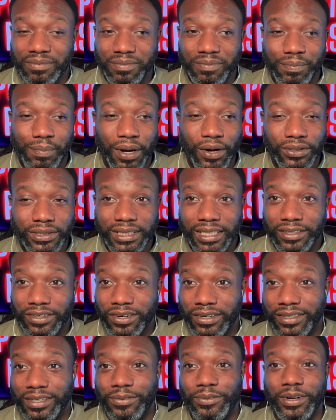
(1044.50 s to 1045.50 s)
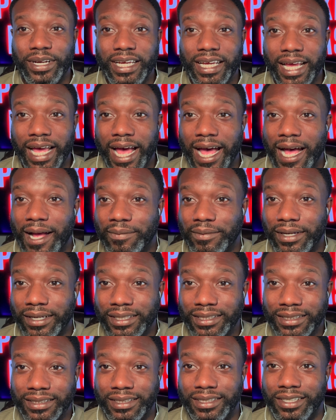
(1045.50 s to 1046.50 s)
posting on the Ring app.
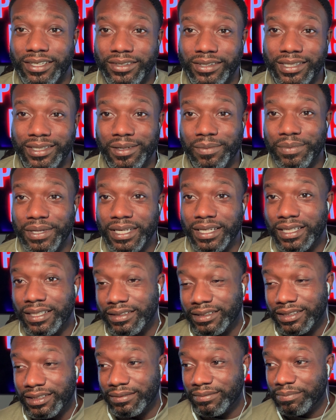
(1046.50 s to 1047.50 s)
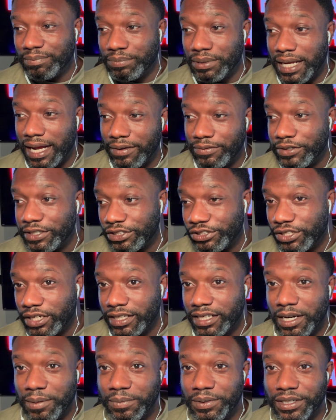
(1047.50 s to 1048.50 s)
There's you know going to be a plywood truck
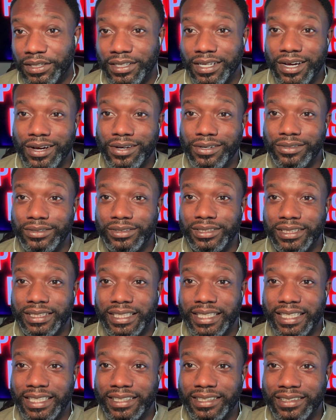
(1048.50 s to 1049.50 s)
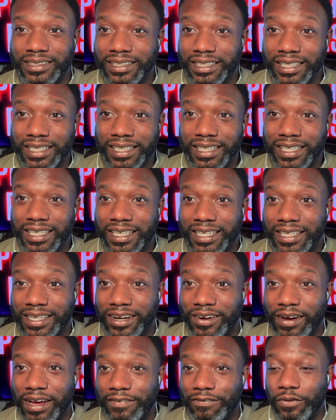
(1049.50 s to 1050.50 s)
coming to Lowe's and you
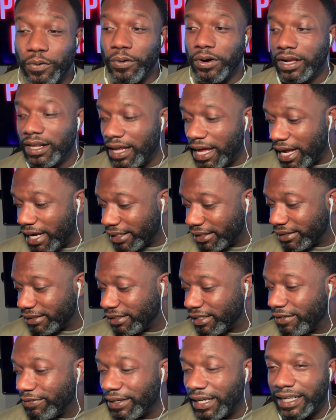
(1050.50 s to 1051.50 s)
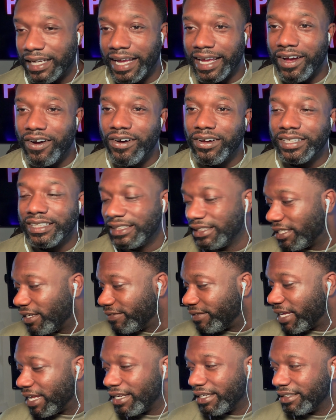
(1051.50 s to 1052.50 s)
know at four o'clock and stuff like like all this stuff
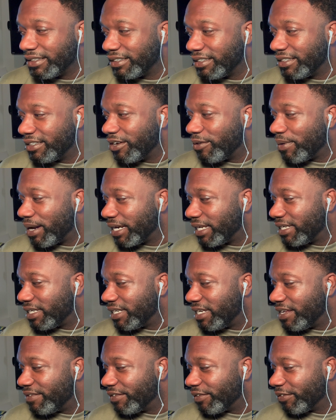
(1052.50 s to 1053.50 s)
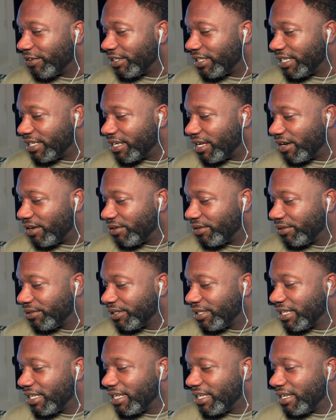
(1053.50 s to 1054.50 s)
that nobody could even really know
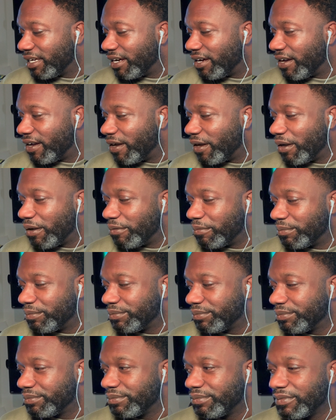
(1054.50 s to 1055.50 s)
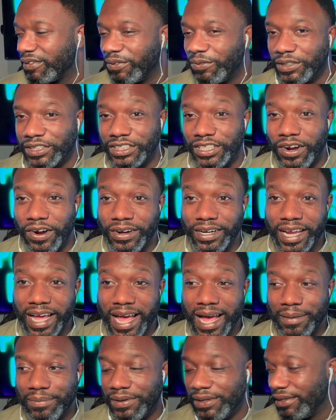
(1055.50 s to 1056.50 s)
um, what's starting to
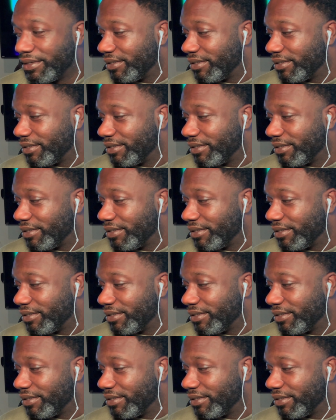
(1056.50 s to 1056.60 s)
happen.